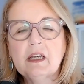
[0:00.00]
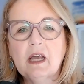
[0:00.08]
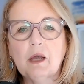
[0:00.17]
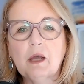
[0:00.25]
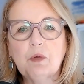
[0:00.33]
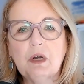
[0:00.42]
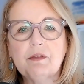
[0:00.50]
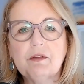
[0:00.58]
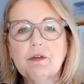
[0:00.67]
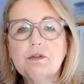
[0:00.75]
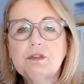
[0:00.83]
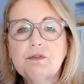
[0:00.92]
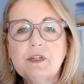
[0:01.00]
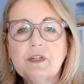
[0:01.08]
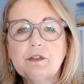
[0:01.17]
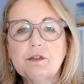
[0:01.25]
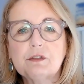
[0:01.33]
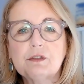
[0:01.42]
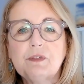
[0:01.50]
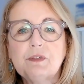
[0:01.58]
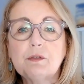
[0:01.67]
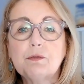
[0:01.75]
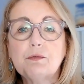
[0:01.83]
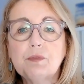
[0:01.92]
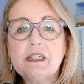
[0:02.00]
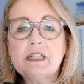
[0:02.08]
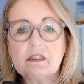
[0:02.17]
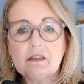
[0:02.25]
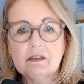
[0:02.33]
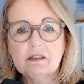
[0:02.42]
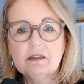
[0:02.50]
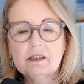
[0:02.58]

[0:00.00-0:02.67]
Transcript: And while those fears feel real,